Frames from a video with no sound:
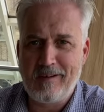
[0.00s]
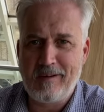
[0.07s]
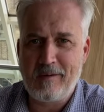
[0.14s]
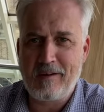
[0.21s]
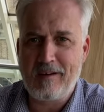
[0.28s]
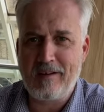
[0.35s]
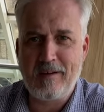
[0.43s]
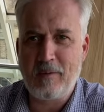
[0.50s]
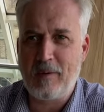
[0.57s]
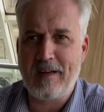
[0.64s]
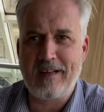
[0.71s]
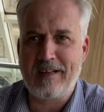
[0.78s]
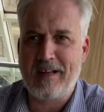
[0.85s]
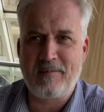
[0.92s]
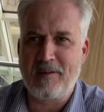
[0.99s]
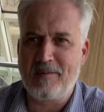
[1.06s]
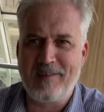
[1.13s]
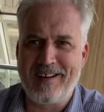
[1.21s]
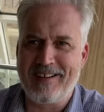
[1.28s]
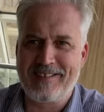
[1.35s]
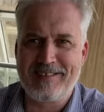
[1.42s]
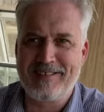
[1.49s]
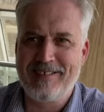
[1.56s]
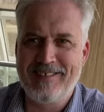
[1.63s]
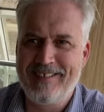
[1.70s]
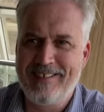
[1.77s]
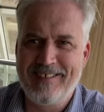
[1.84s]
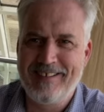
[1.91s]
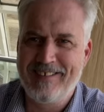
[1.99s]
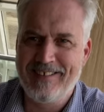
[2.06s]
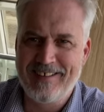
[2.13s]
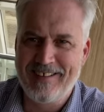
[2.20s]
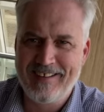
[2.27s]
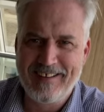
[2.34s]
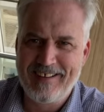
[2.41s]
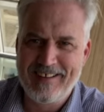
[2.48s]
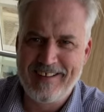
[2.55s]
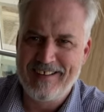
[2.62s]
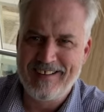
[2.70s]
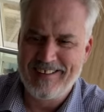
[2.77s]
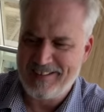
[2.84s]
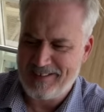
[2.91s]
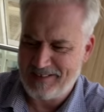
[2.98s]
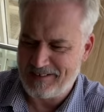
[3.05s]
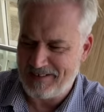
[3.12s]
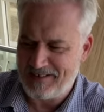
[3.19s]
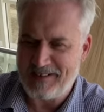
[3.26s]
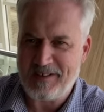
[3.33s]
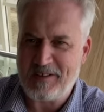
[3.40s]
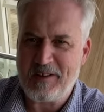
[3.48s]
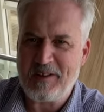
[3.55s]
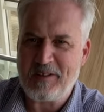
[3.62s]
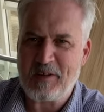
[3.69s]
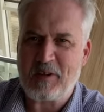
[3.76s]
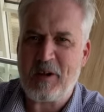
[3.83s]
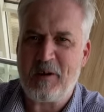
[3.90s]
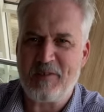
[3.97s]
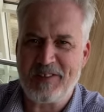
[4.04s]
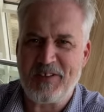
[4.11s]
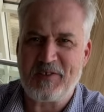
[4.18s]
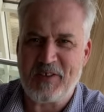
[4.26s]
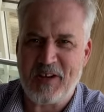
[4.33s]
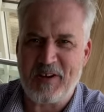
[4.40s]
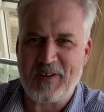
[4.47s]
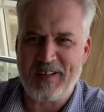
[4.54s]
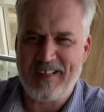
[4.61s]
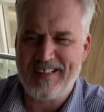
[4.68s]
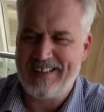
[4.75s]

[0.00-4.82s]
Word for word: Why can't you wait a couple of minutes? It's like the comedy show.